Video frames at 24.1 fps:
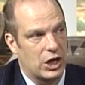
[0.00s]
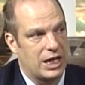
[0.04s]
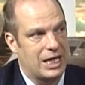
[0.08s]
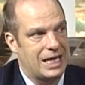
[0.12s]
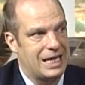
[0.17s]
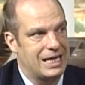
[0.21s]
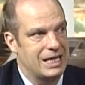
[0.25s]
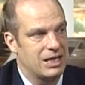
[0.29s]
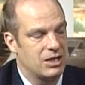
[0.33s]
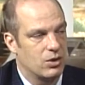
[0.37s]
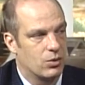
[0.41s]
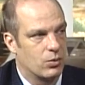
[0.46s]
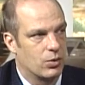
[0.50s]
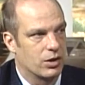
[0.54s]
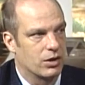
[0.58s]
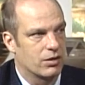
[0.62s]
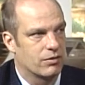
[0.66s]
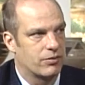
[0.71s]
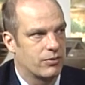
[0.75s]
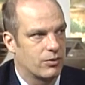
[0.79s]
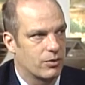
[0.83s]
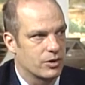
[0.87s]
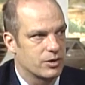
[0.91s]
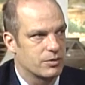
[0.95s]
in the
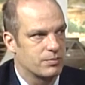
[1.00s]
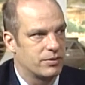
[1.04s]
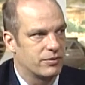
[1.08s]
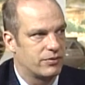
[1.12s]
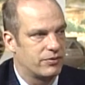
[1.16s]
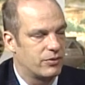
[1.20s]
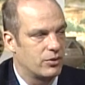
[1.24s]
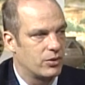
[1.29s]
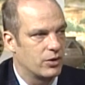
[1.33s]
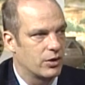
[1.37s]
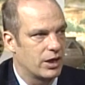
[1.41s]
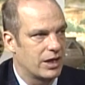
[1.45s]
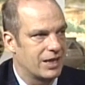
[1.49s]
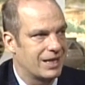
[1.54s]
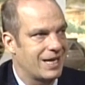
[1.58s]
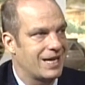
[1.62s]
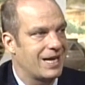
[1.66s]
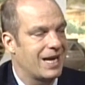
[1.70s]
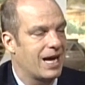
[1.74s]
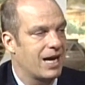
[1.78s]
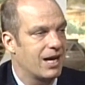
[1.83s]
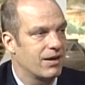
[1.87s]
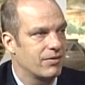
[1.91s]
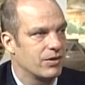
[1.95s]
workforce before and they
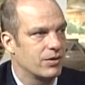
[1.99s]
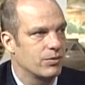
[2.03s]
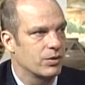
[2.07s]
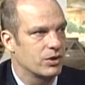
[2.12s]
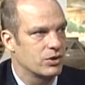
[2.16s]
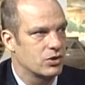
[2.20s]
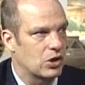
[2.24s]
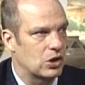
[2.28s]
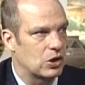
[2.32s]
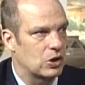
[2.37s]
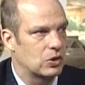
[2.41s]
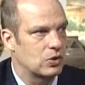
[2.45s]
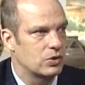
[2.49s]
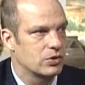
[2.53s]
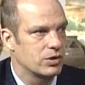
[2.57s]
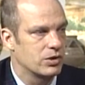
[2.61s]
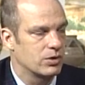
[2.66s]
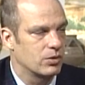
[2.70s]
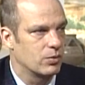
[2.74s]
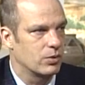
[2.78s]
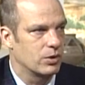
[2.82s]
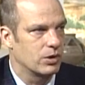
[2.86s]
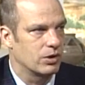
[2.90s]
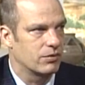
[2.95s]
haven't returned to the
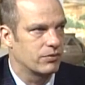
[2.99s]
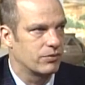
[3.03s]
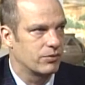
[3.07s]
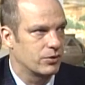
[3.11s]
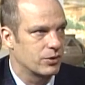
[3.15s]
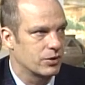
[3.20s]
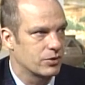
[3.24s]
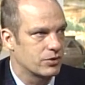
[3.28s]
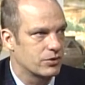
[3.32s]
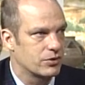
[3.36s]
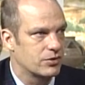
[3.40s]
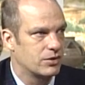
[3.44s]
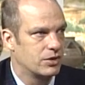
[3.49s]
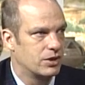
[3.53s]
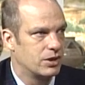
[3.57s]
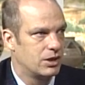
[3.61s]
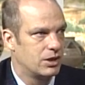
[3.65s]
workforce.